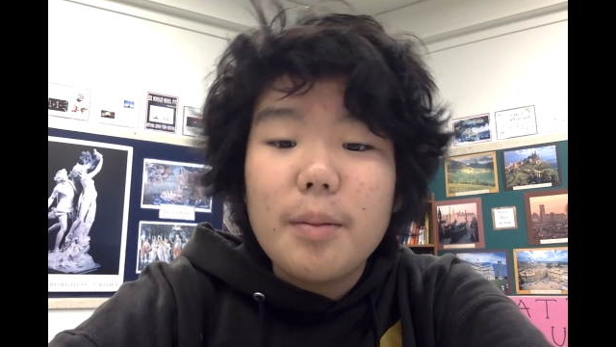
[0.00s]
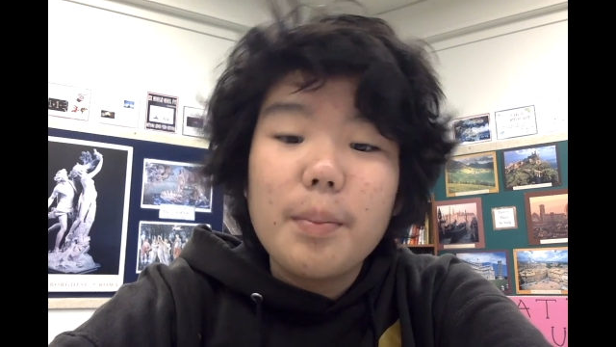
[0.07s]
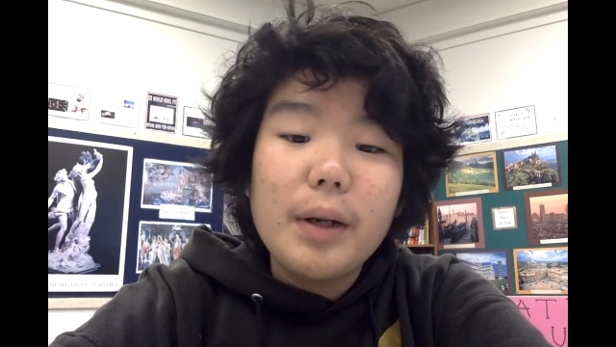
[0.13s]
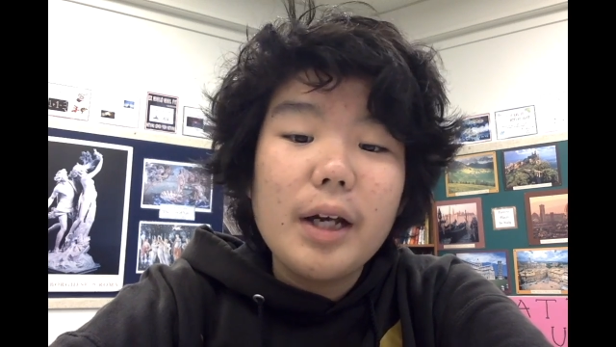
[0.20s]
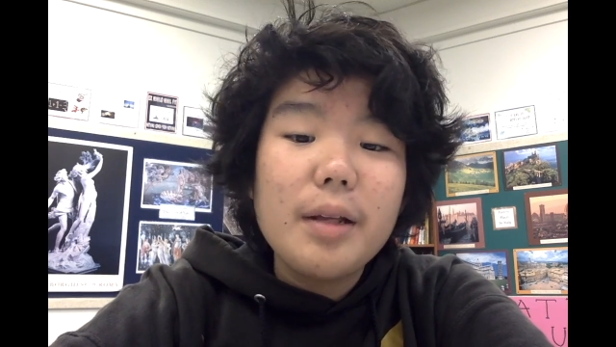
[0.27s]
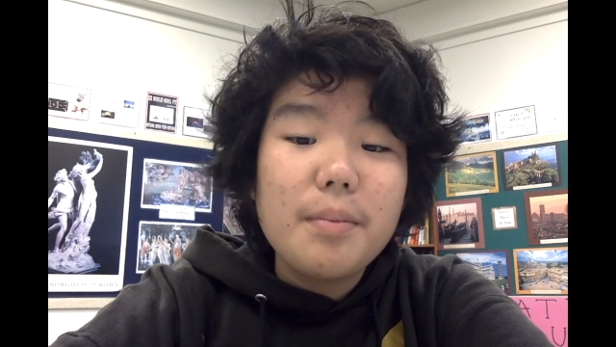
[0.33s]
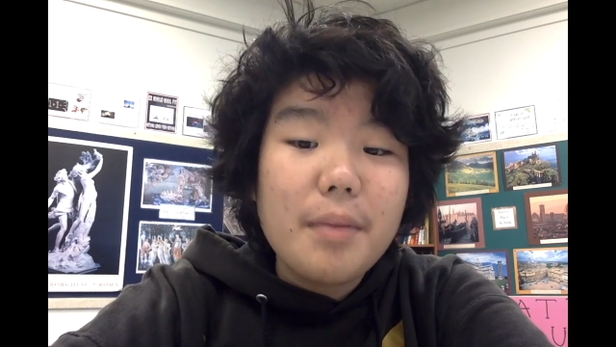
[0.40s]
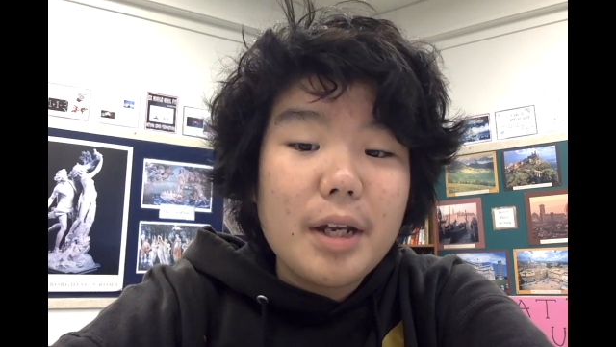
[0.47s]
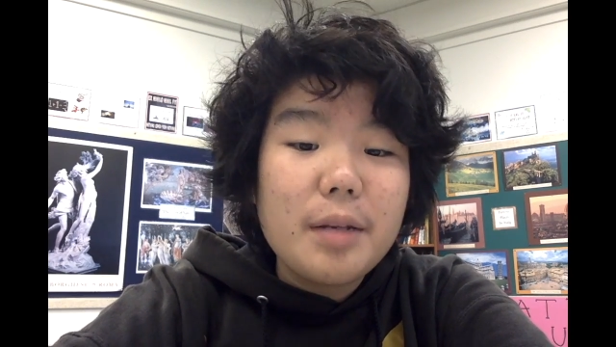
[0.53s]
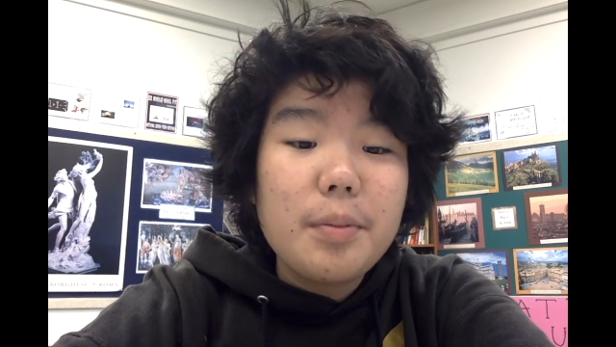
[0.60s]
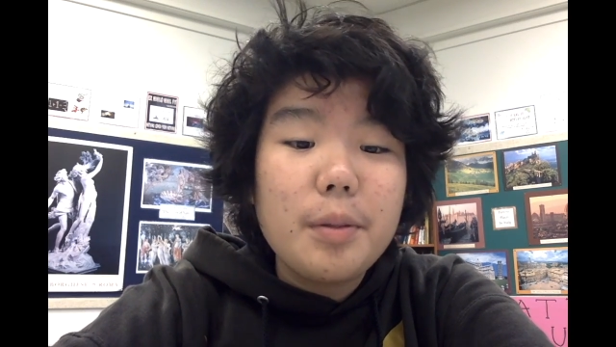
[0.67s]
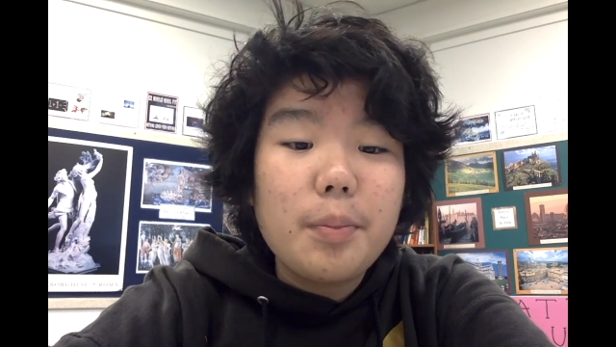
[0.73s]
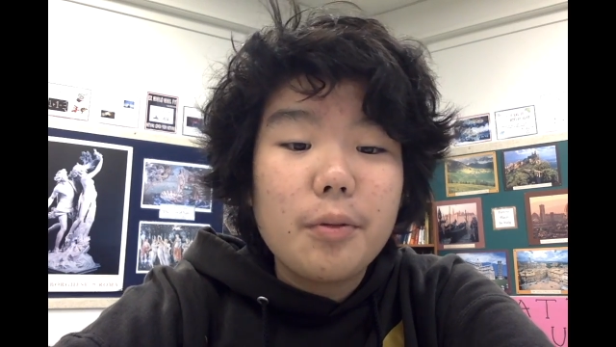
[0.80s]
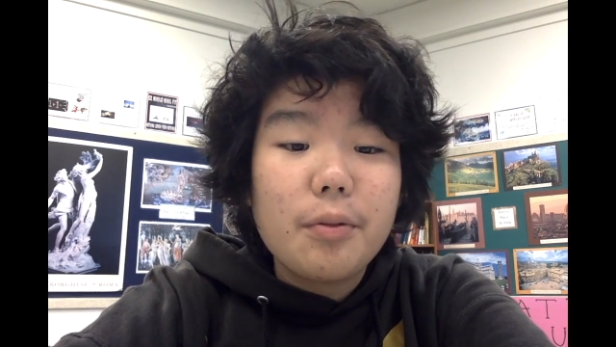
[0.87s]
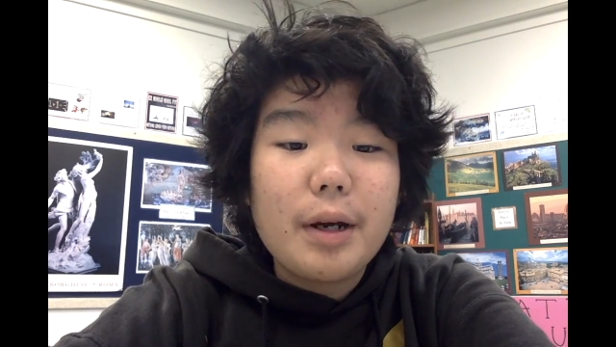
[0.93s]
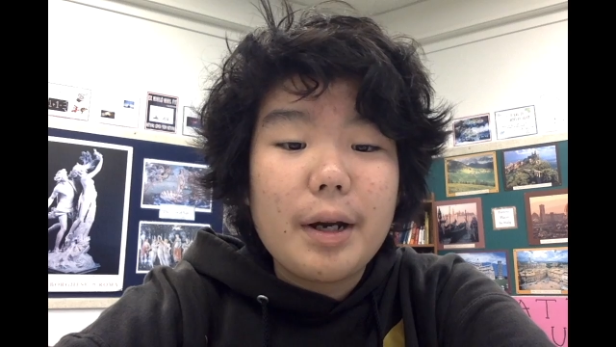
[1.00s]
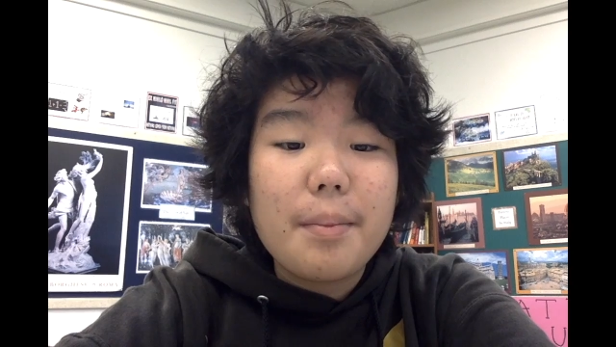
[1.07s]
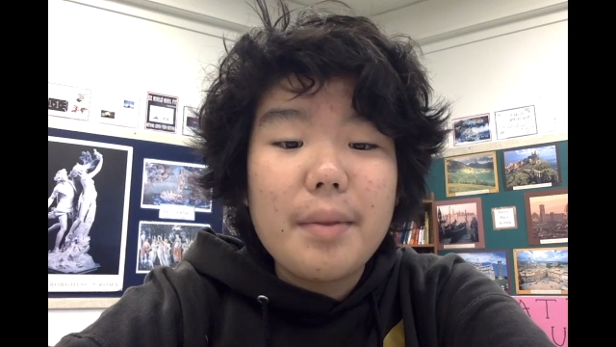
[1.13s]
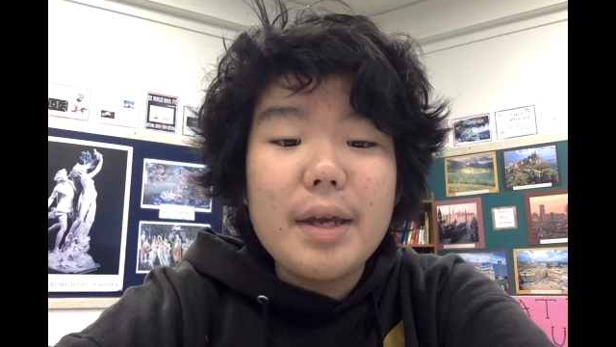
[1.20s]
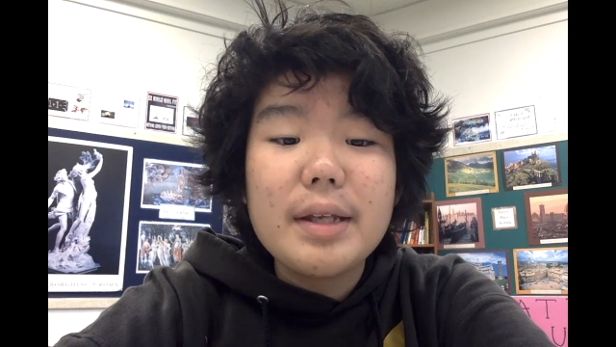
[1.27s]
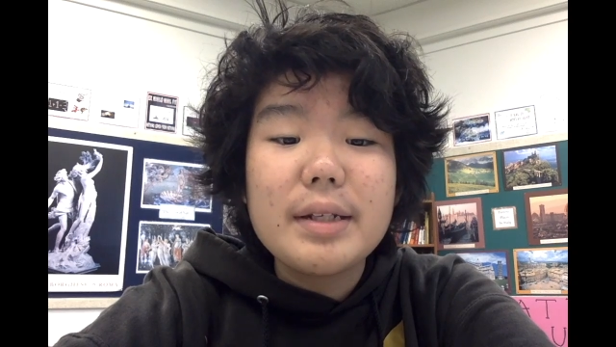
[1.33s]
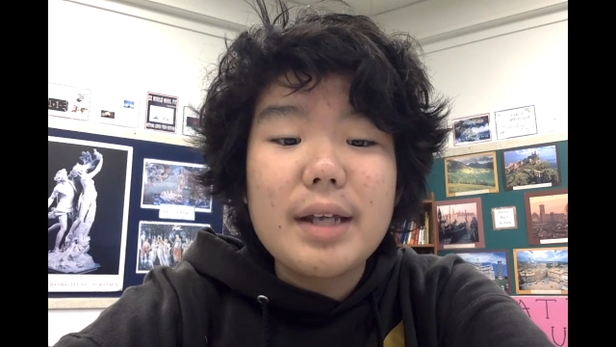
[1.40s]
but many people
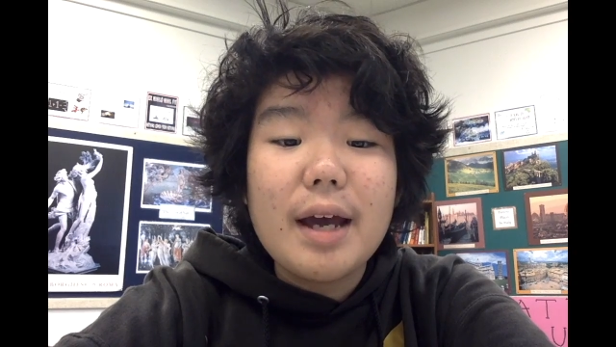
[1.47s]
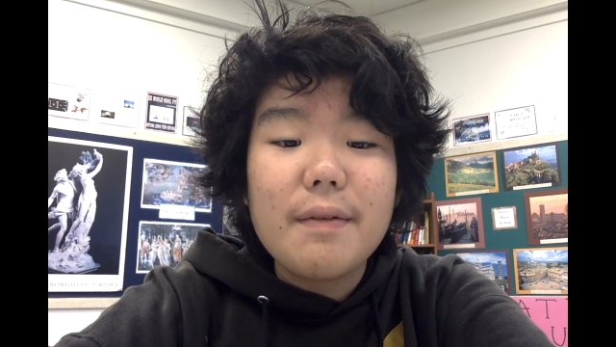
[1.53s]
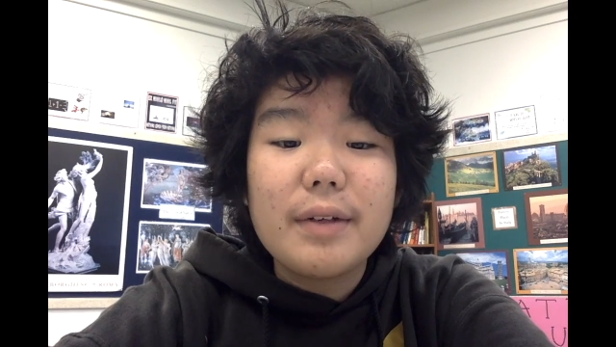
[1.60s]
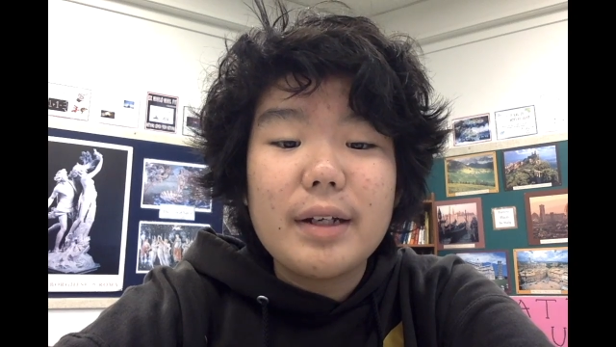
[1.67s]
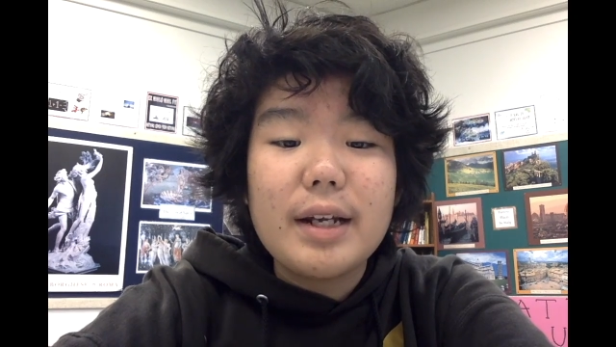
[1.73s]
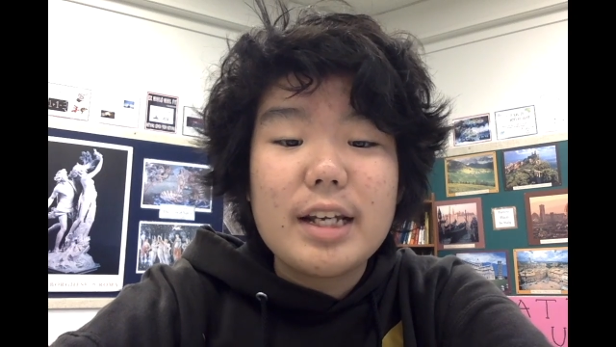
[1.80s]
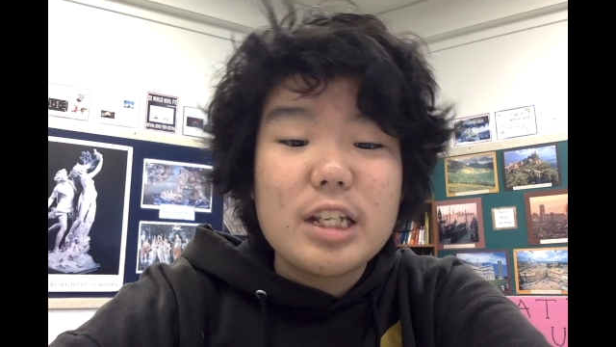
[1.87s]
recommend having an